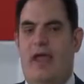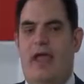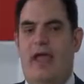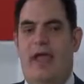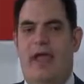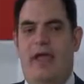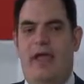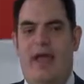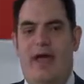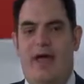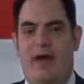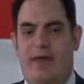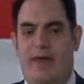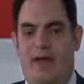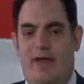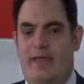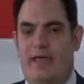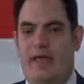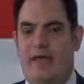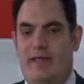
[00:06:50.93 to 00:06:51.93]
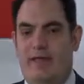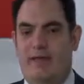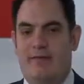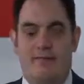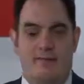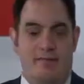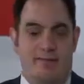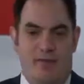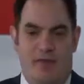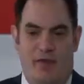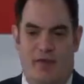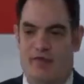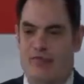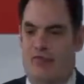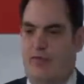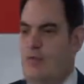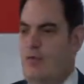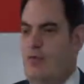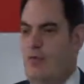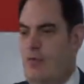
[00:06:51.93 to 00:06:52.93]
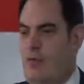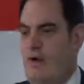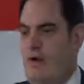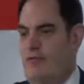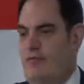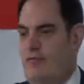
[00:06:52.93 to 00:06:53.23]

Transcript: and now again, there are some who call